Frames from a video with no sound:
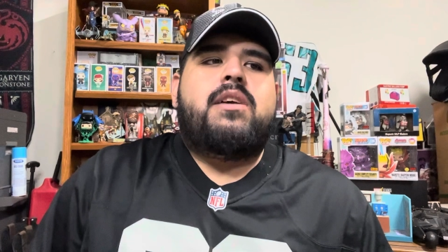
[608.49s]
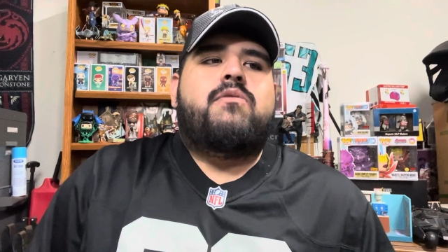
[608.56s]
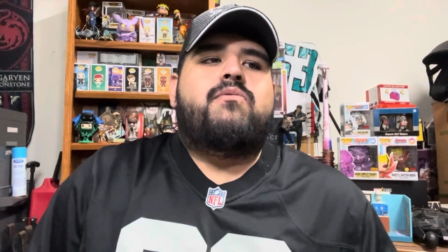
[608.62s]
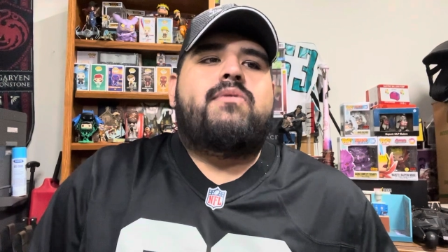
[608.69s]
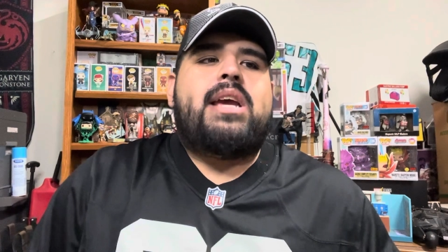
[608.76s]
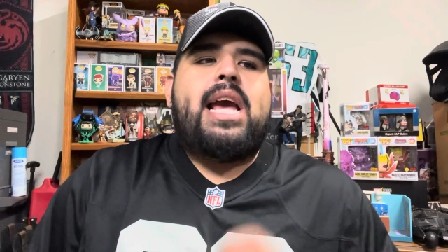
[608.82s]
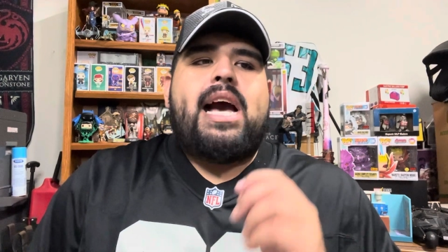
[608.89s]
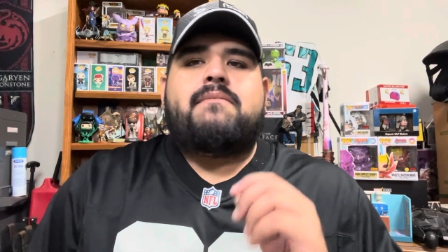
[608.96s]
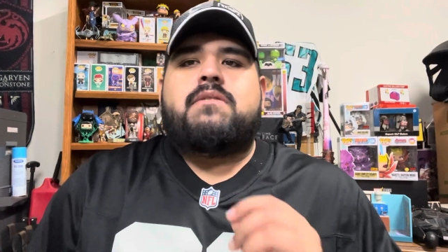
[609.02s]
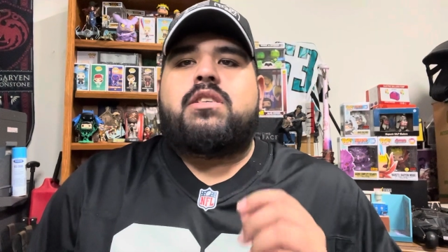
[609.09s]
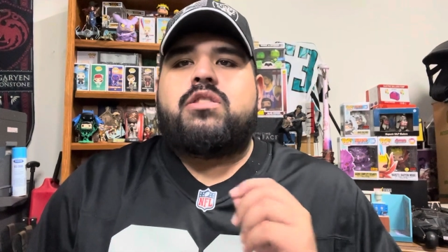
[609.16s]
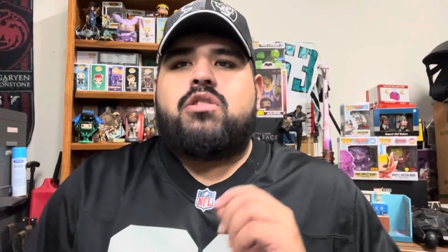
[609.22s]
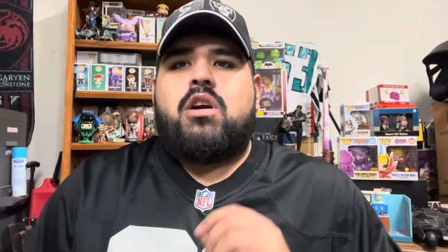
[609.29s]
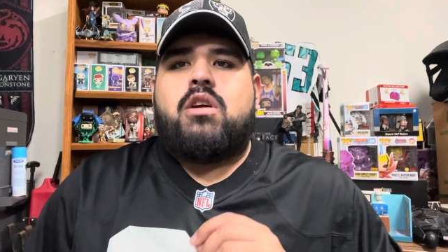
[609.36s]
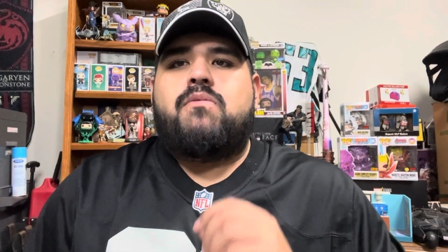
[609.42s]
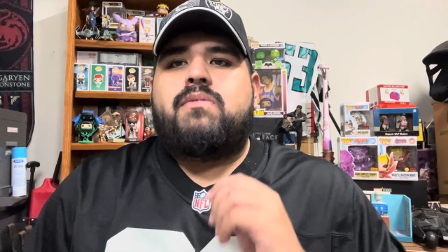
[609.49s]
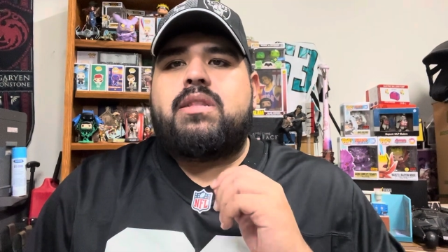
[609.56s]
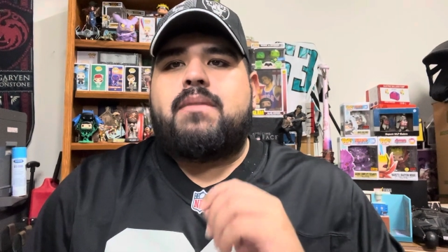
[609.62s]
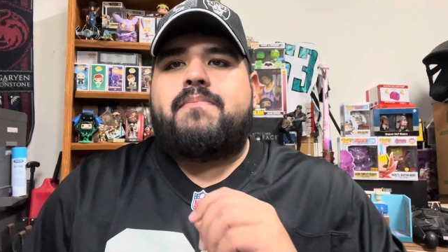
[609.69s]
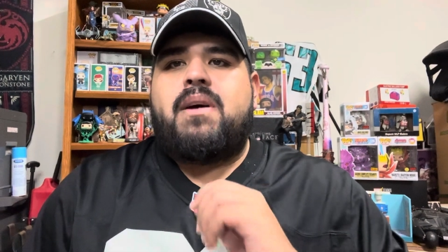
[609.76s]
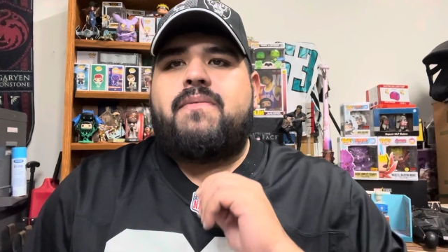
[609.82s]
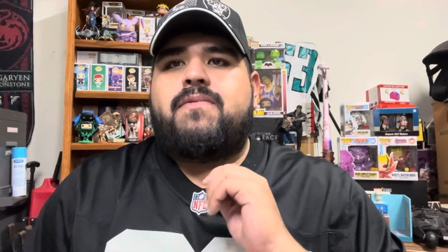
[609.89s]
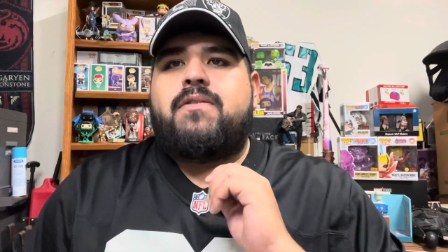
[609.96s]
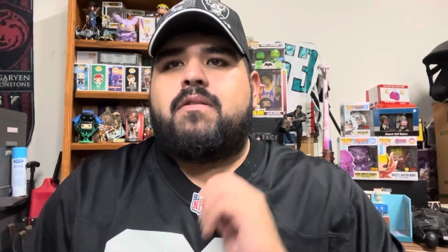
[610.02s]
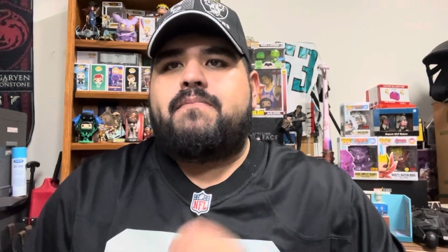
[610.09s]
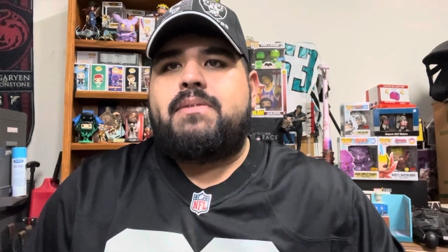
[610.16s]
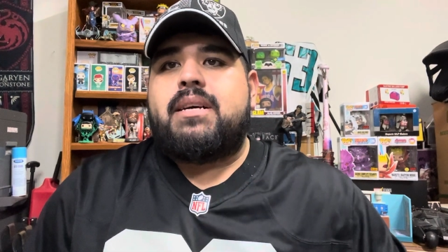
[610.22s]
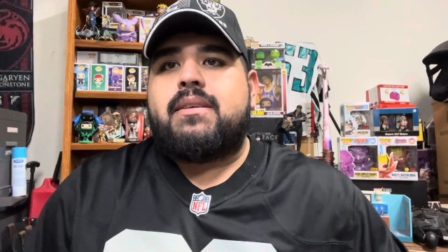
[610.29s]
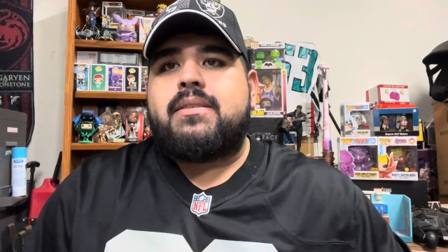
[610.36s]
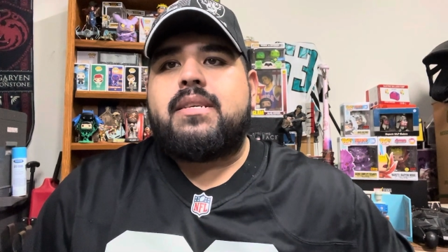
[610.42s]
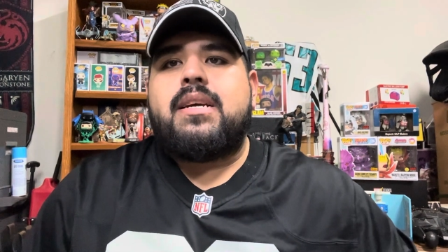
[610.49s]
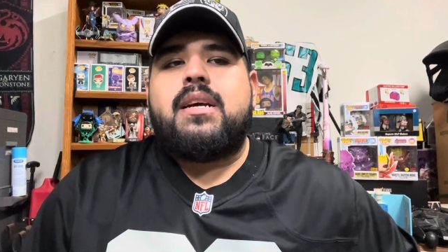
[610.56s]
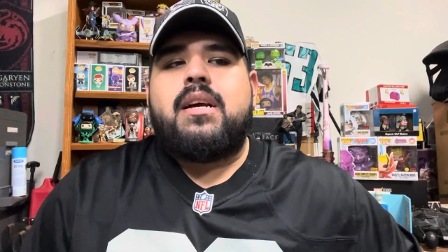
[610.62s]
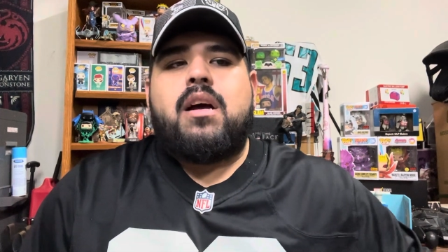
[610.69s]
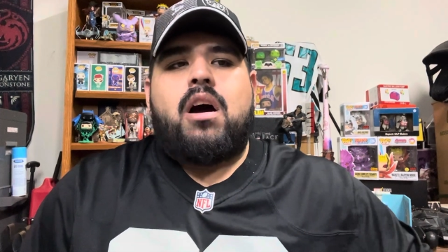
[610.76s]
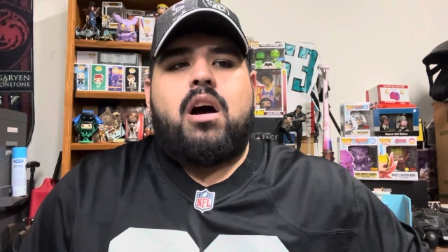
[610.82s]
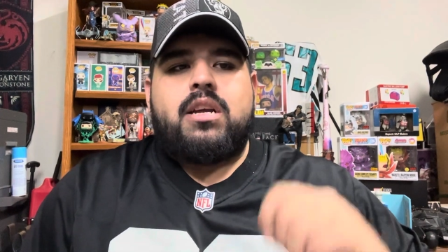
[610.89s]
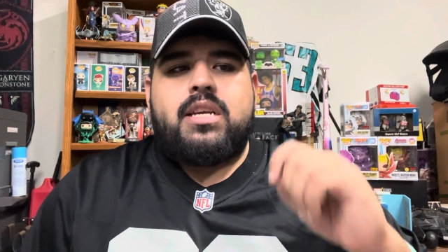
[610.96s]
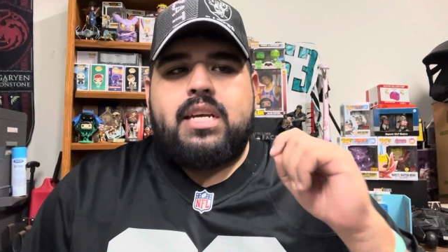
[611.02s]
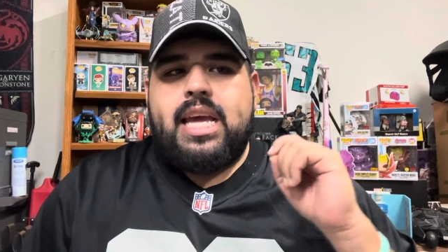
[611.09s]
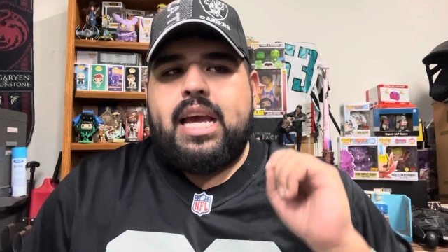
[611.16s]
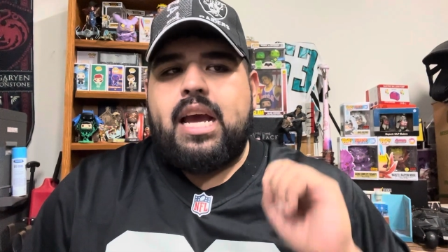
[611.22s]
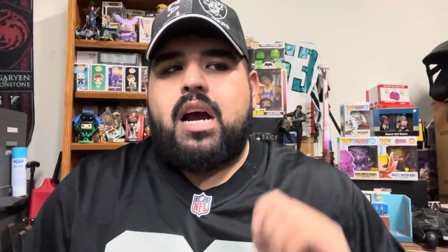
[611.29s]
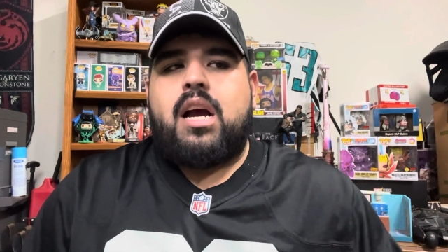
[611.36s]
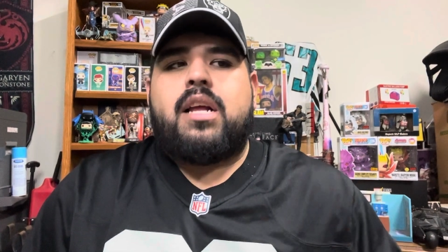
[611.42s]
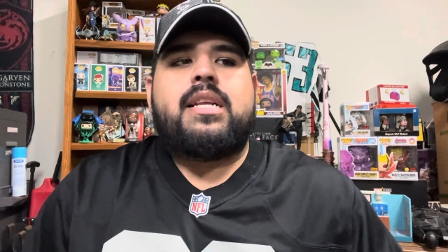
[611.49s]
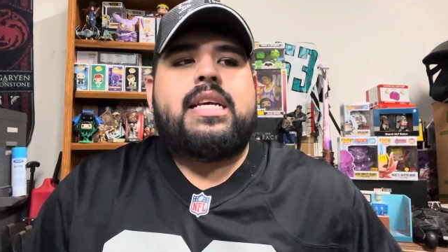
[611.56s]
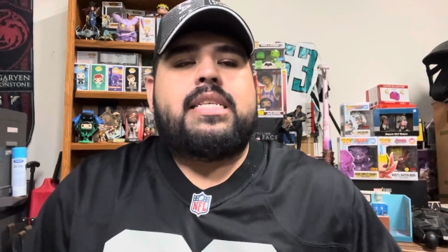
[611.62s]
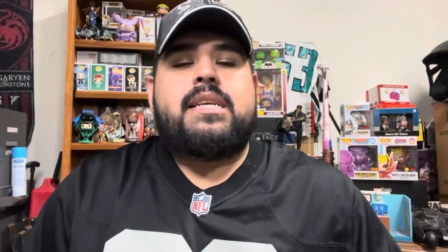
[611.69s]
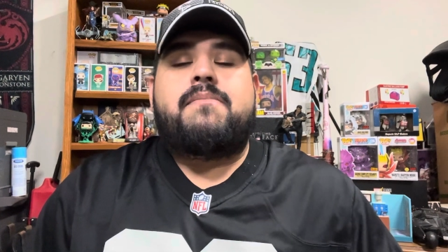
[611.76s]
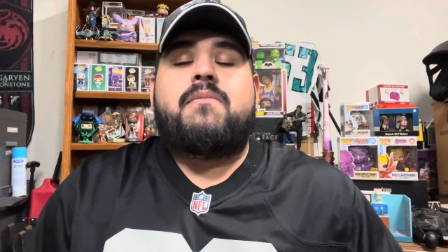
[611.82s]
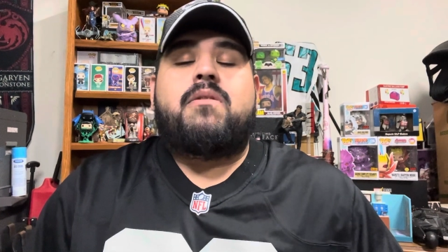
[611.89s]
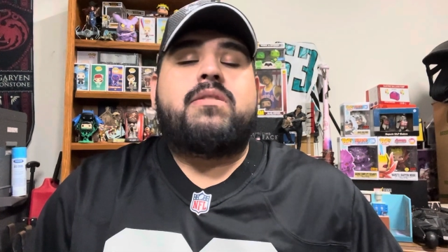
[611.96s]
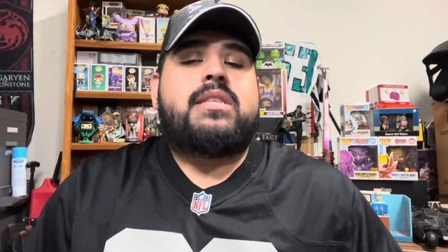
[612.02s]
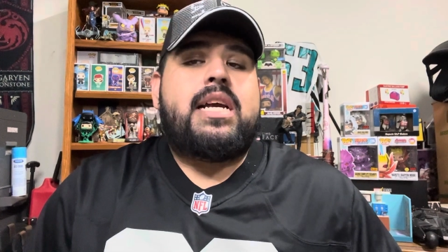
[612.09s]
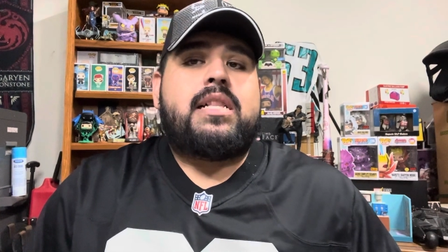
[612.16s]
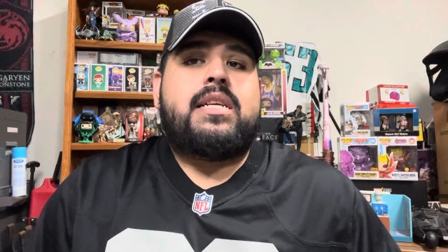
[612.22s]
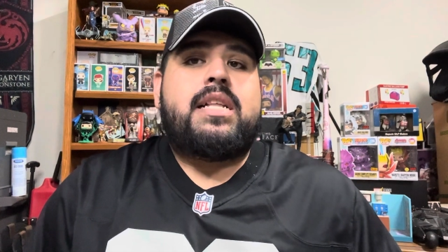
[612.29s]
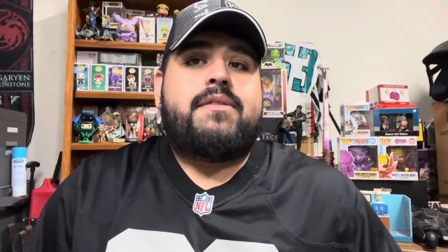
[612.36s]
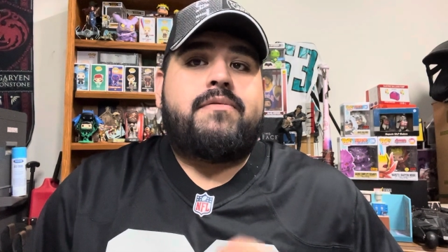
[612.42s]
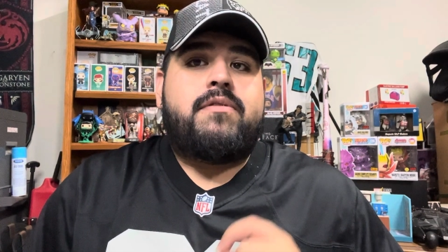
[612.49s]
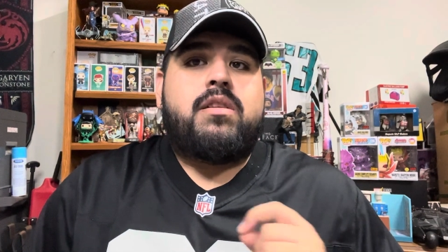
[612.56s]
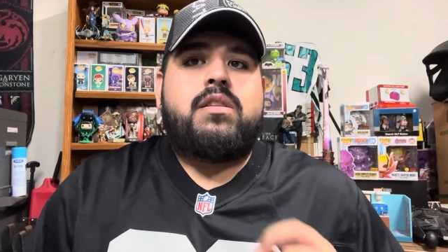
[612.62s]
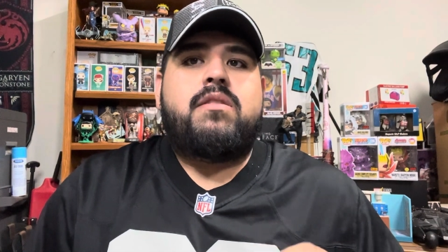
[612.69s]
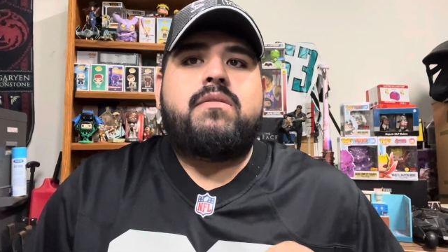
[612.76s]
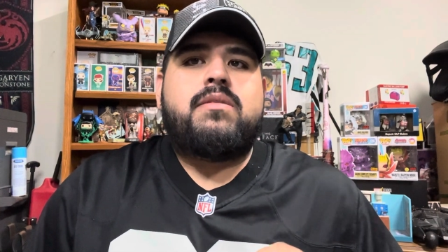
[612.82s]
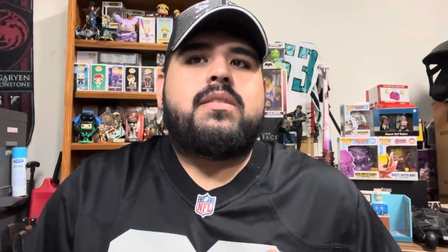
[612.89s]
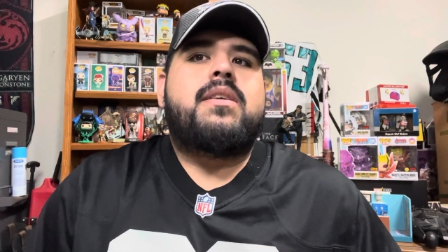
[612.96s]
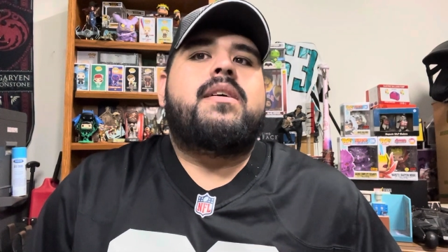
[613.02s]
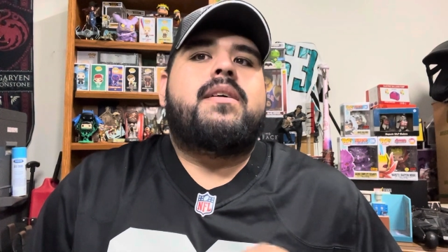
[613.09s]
we have to start with the Buffalo Bills. Is it most likely that we'll lose?